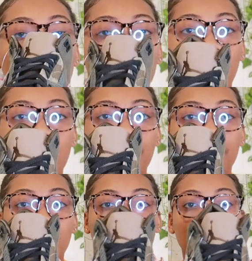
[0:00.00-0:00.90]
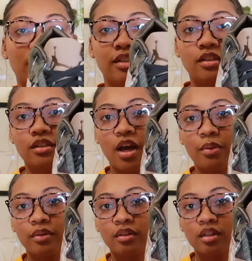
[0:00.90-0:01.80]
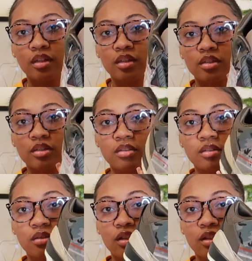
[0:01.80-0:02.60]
right foot. This is how it looks.